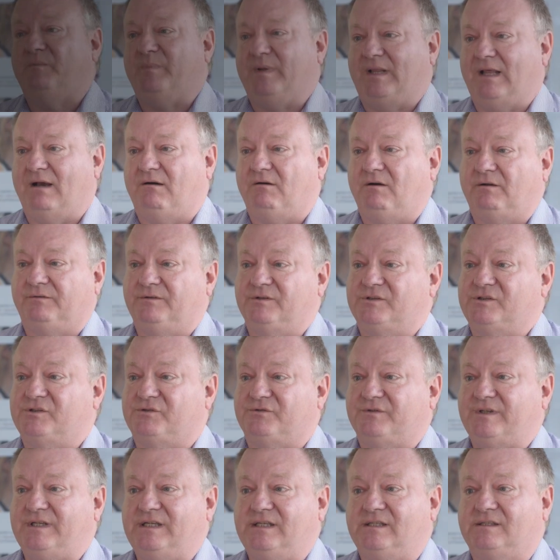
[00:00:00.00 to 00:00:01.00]
We've been out on the
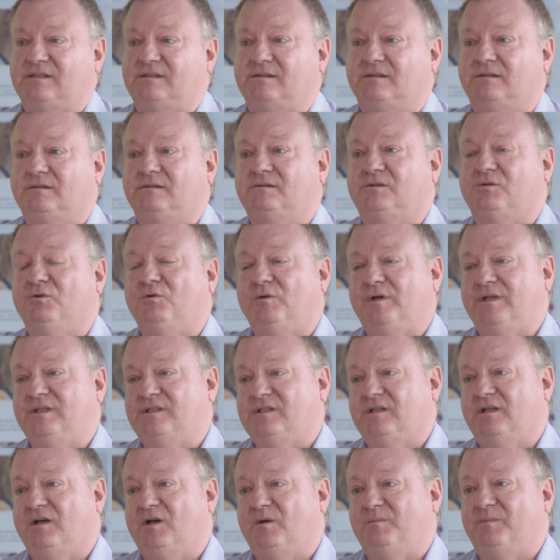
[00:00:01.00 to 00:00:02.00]
streets talking
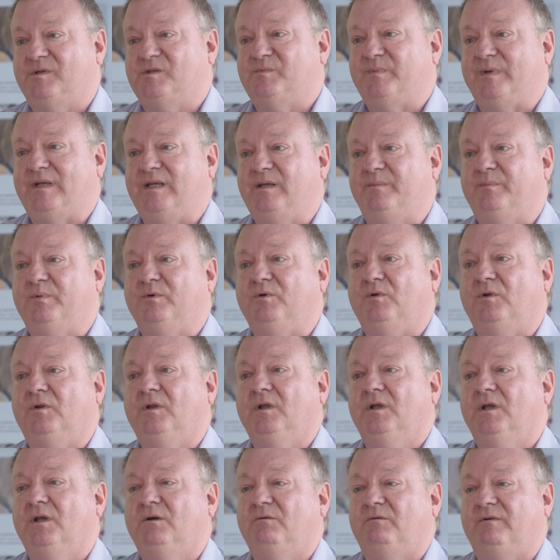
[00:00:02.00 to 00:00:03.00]
to the homeless people.
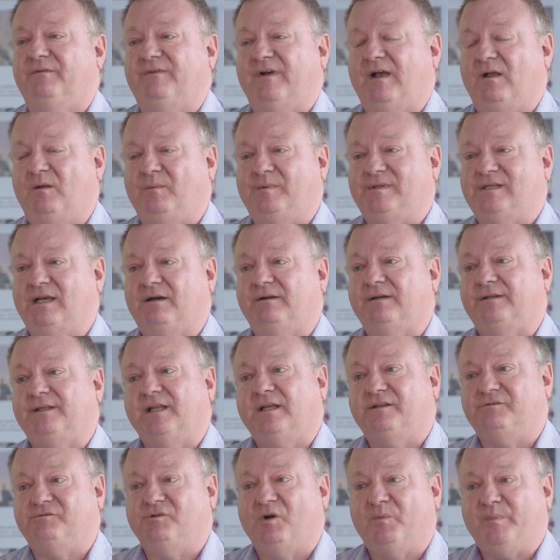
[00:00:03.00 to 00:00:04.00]
We've helped out in
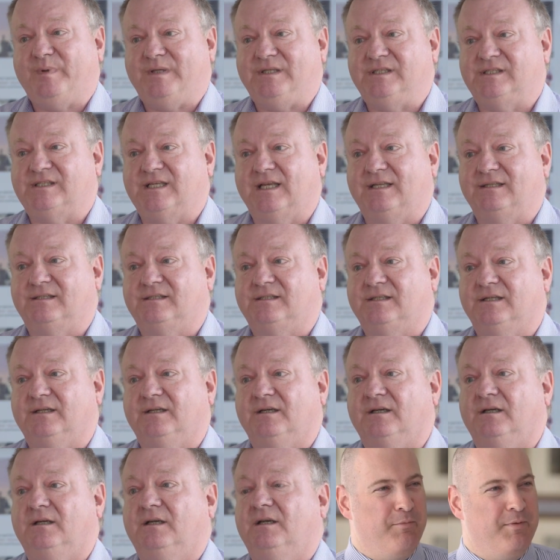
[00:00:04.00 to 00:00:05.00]
their drop-in
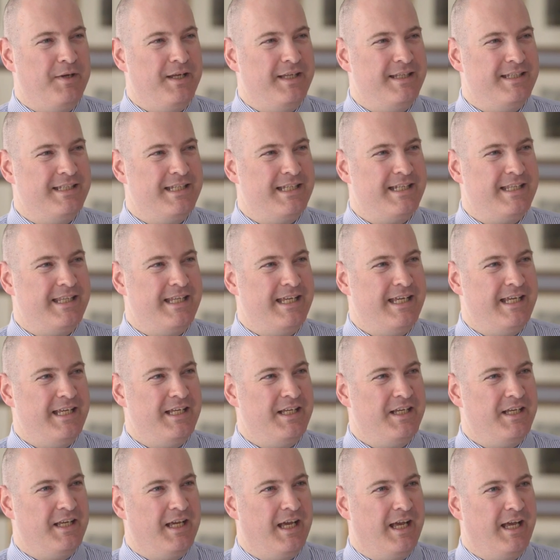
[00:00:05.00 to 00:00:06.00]
centre. We did
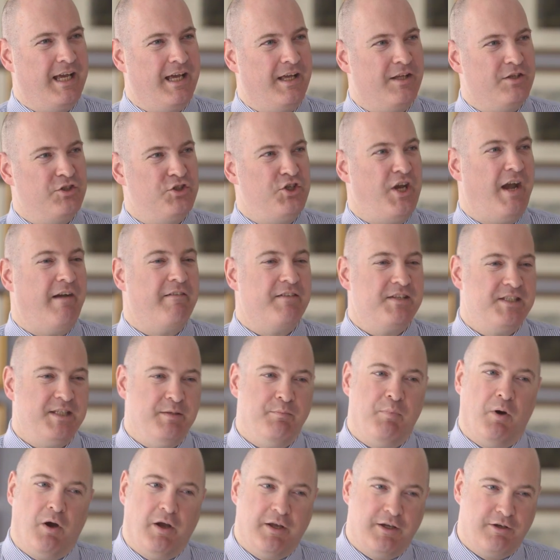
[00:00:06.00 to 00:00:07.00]
the
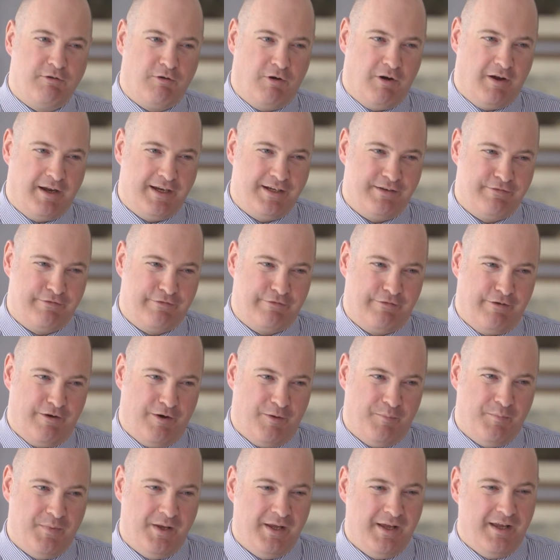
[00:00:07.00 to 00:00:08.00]
charity bike ride
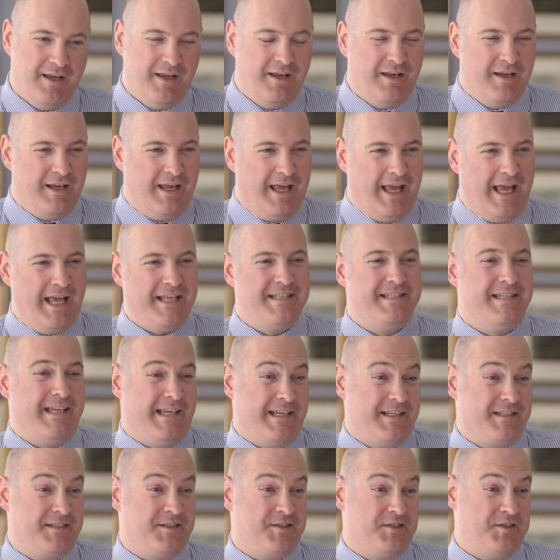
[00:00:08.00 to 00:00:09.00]
from
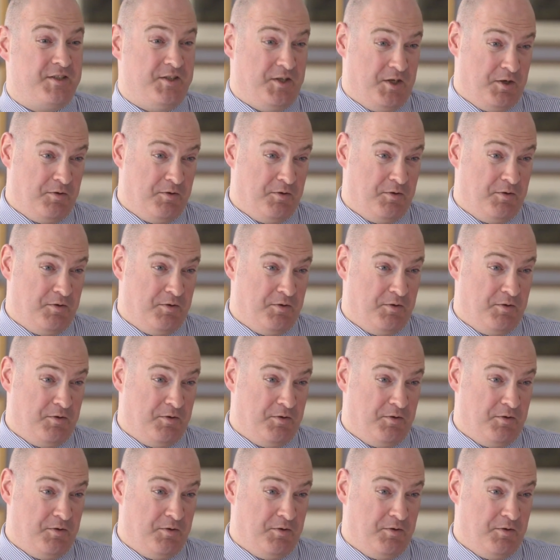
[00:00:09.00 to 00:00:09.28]
Essex to